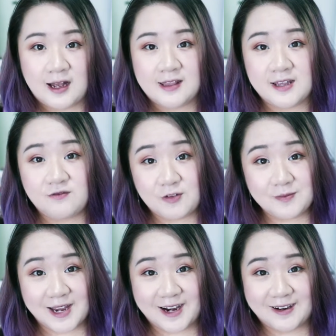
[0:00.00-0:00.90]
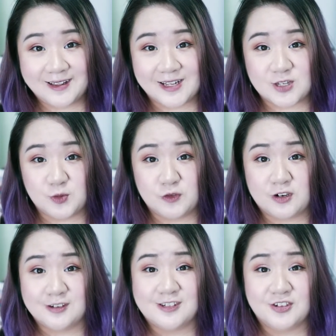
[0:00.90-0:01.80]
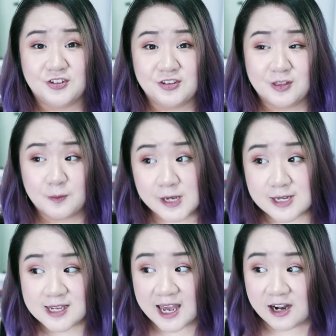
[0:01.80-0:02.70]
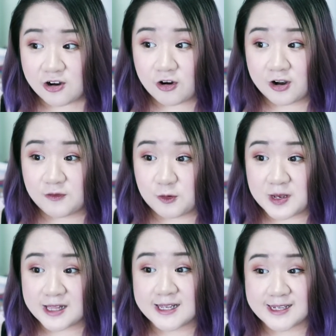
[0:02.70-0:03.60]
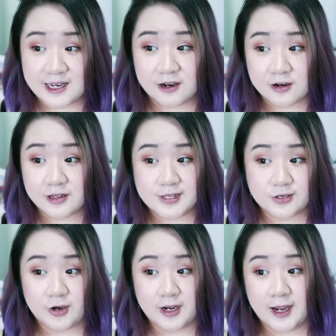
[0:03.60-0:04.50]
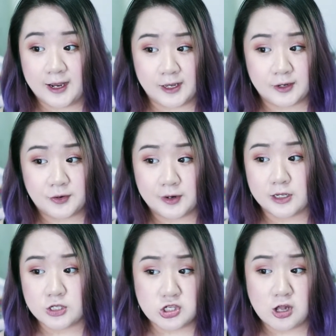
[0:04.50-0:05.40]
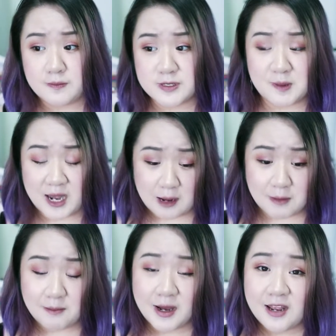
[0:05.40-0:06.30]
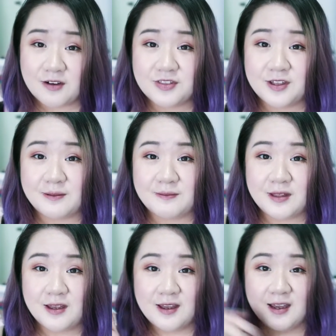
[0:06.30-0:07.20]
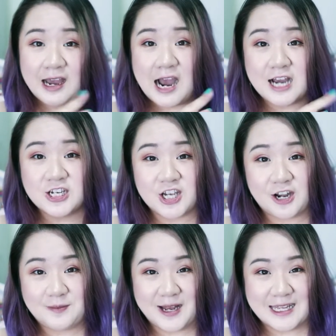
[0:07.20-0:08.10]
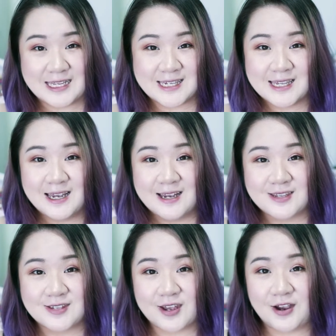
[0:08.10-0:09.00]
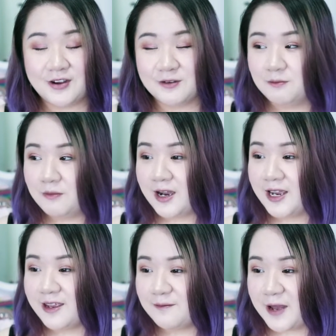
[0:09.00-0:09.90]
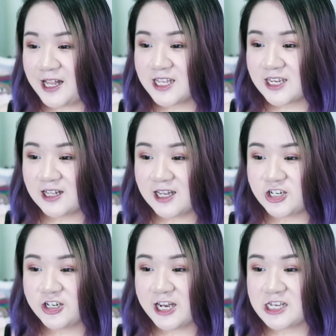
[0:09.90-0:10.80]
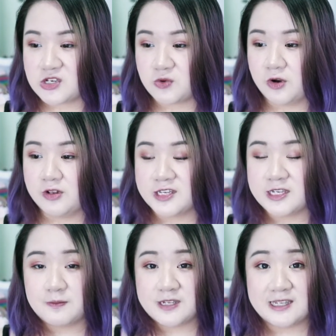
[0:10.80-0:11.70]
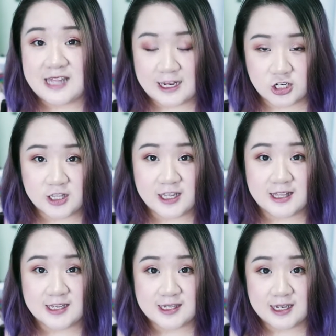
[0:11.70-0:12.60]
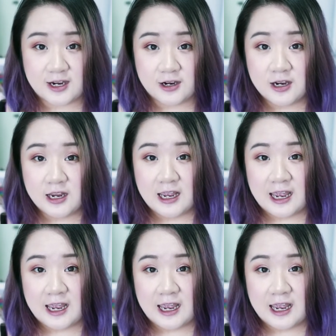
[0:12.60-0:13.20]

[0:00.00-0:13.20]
And then from there, let's move on to the biggest category for me this year, considering I couldn't stop spending my money on them: eyeshadow palettes. So my palette collection has grown substantially this year,